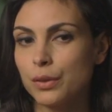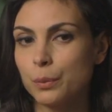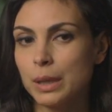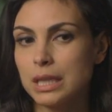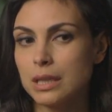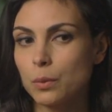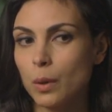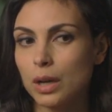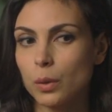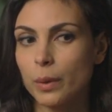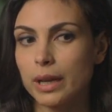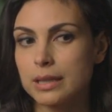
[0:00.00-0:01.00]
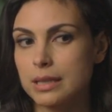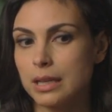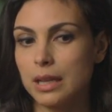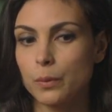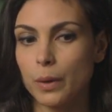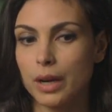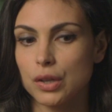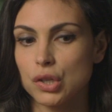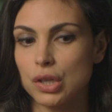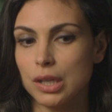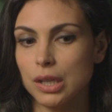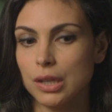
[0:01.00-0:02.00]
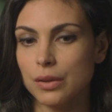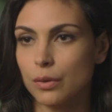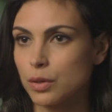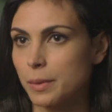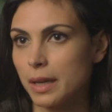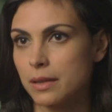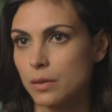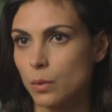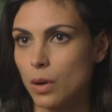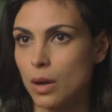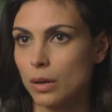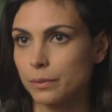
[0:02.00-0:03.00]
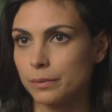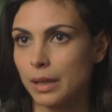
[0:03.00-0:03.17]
we did one quick scene where she throws me against the wall.